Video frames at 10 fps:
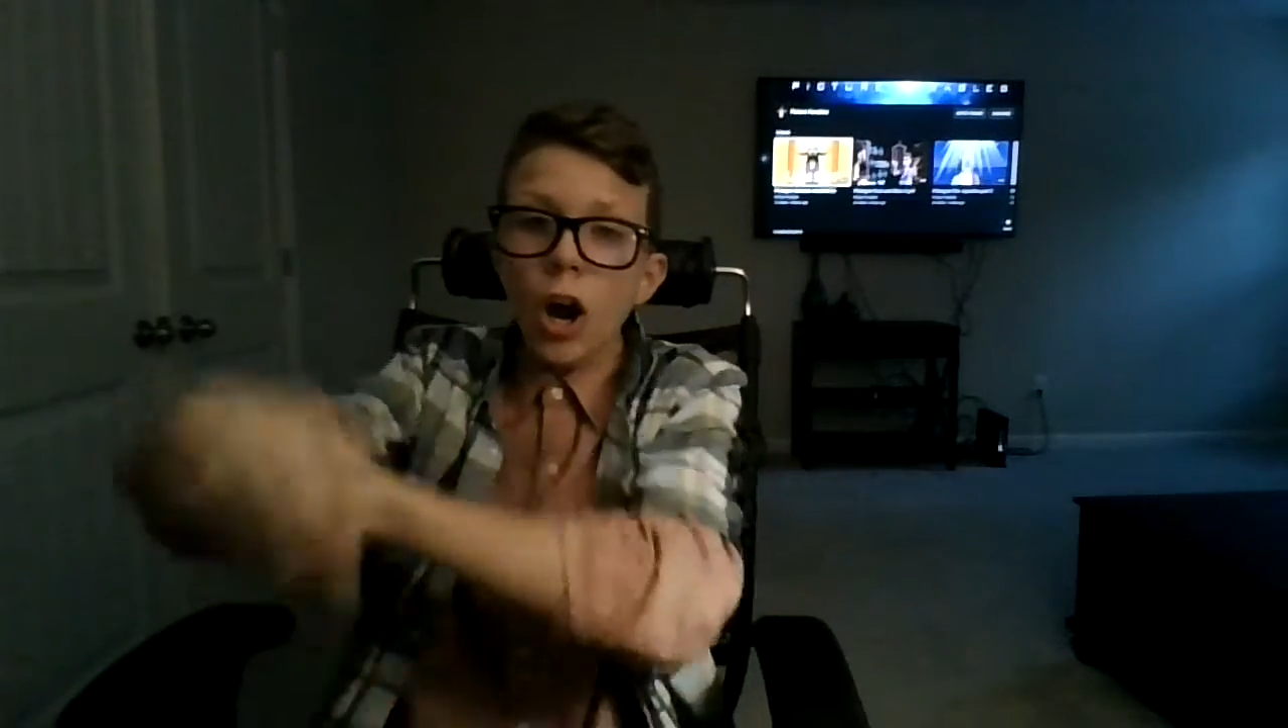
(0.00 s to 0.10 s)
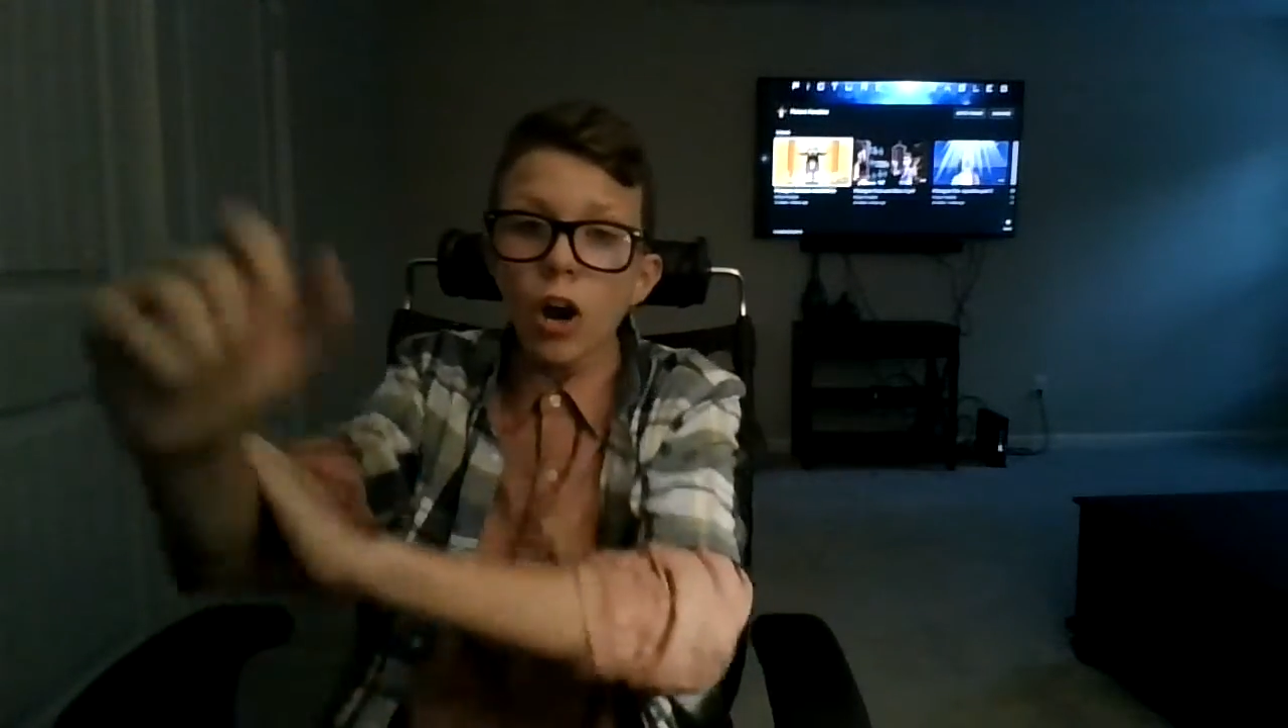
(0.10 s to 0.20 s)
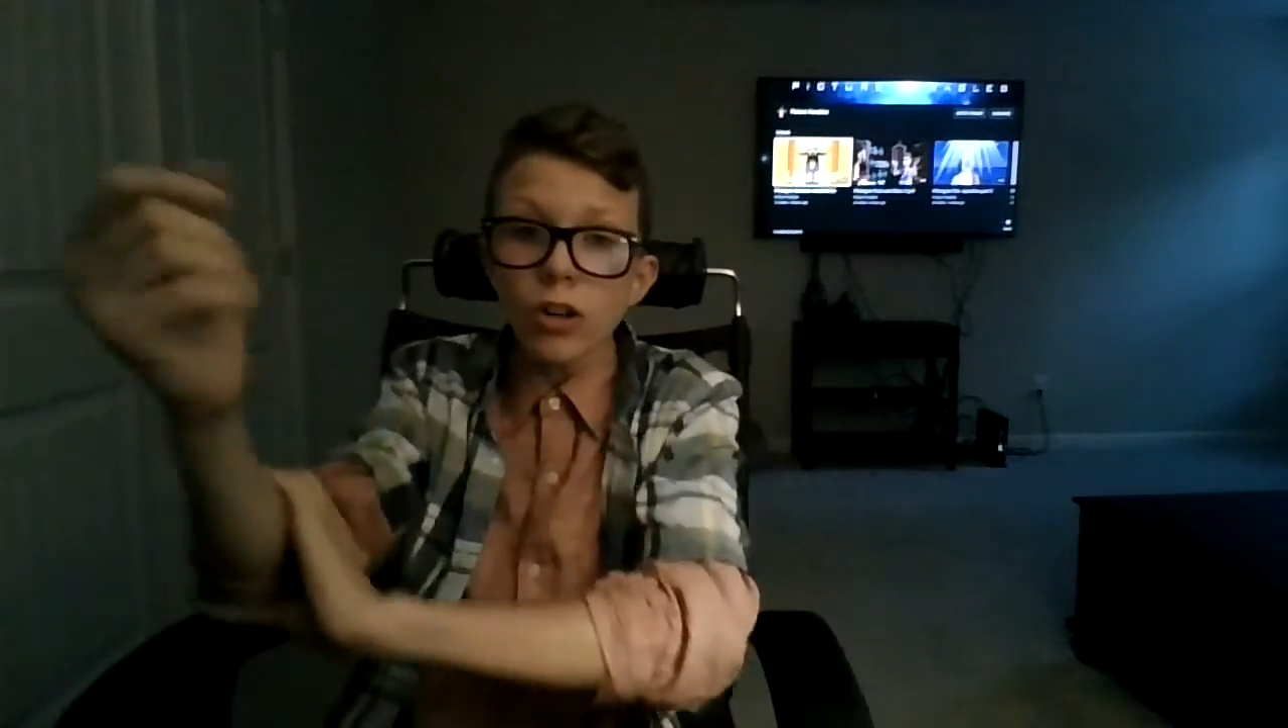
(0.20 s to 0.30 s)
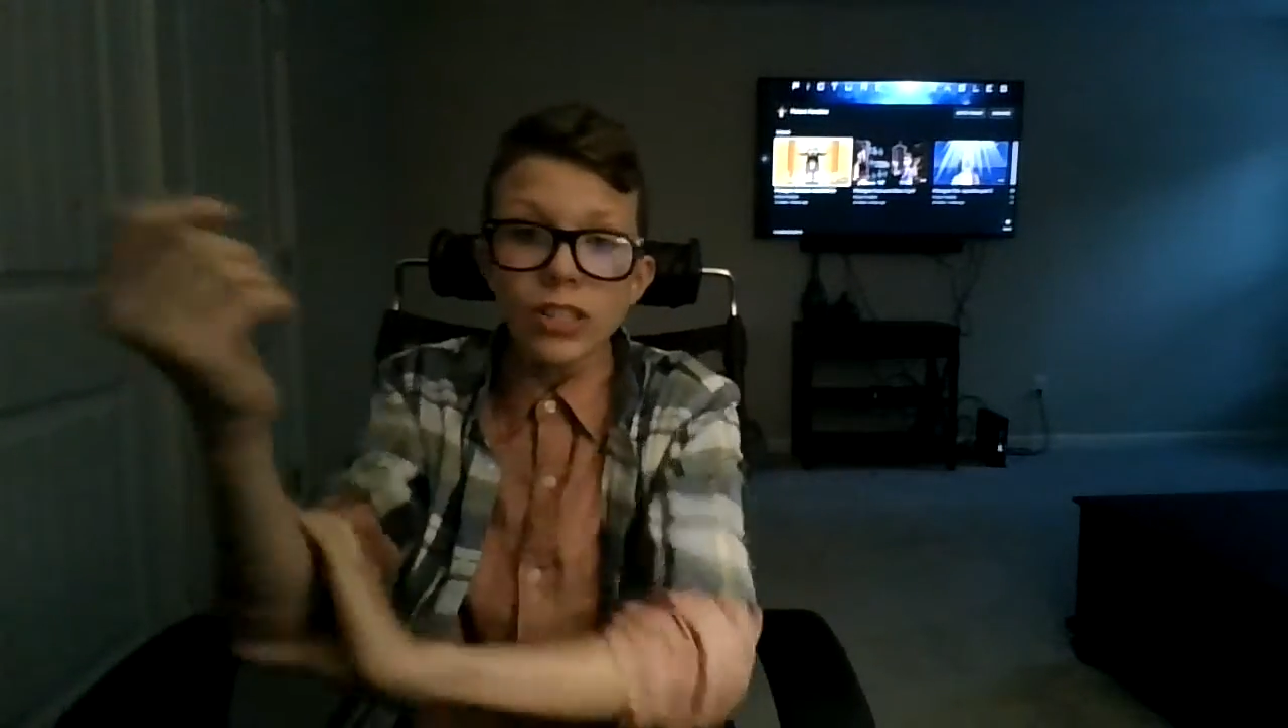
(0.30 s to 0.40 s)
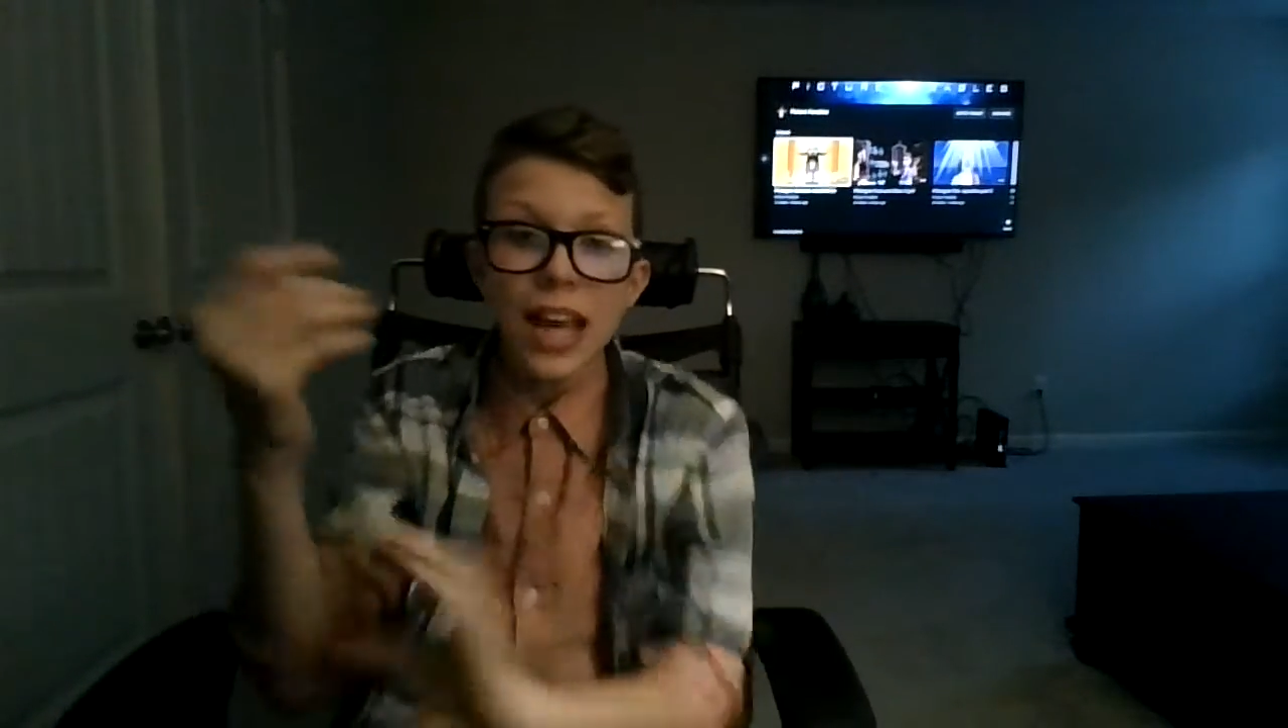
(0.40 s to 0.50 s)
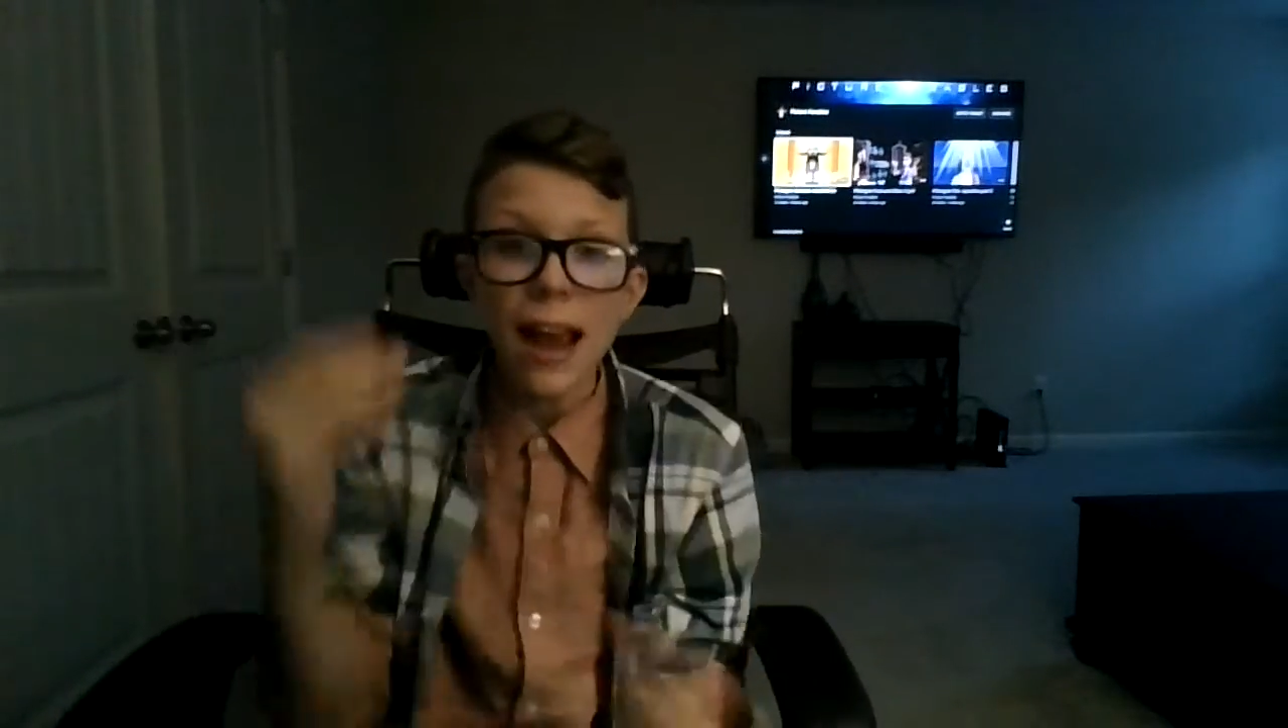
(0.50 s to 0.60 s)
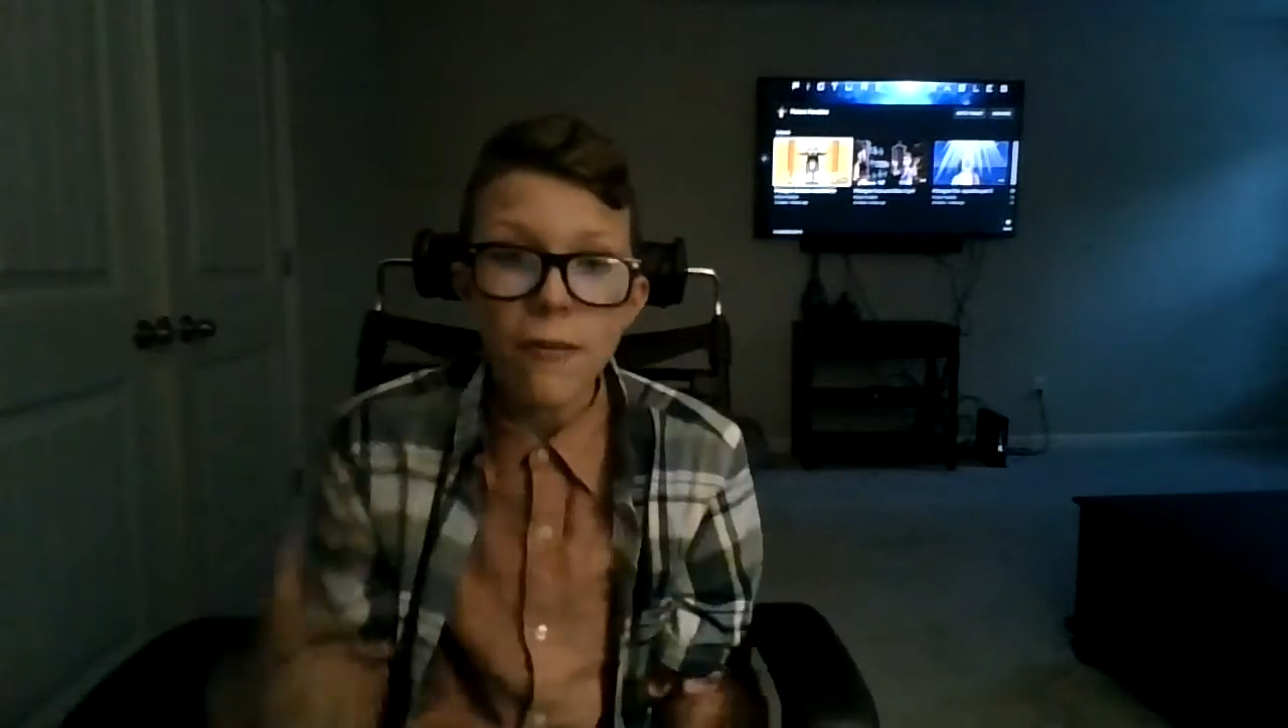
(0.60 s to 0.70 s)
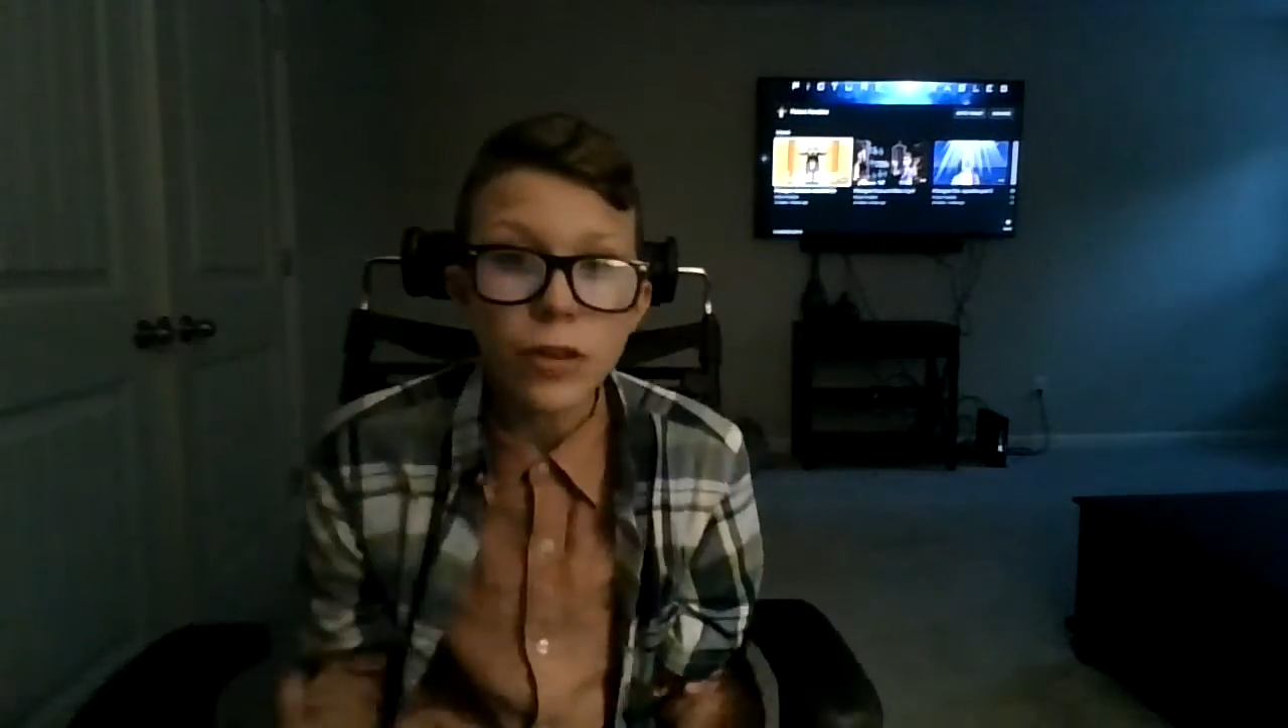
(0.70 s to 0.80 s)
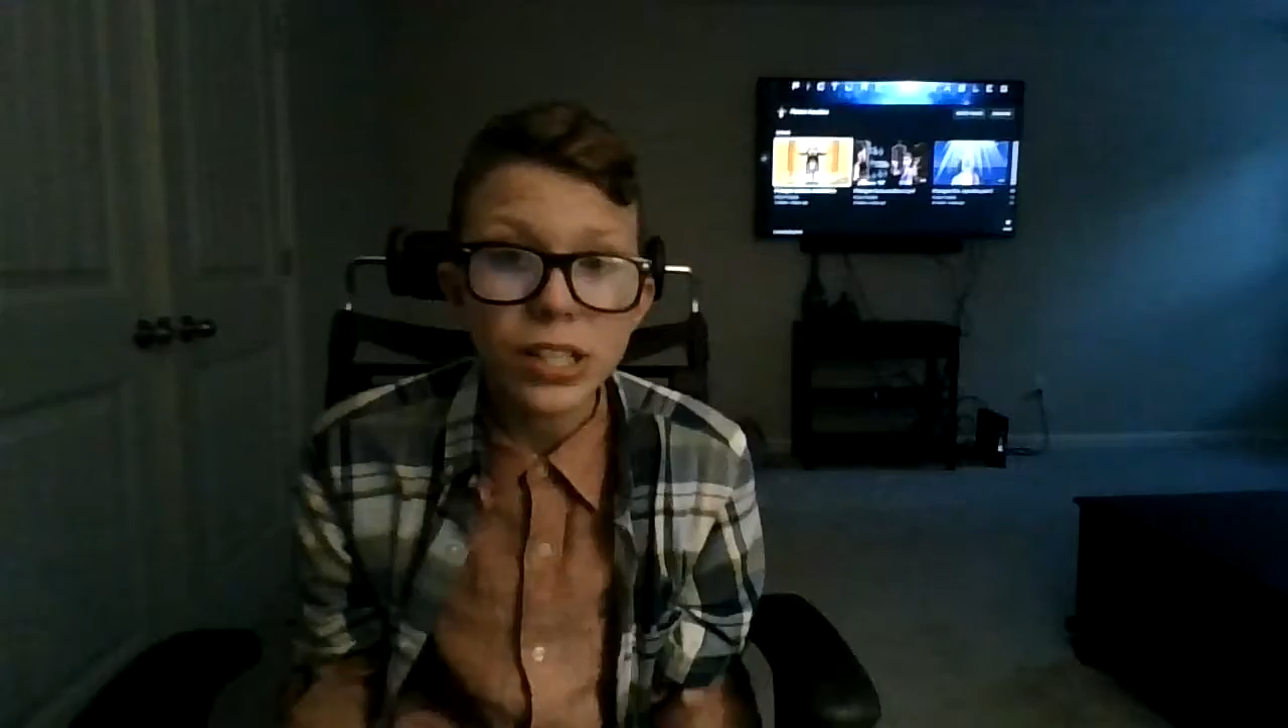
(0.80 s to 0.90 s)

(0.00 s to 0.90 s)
heart every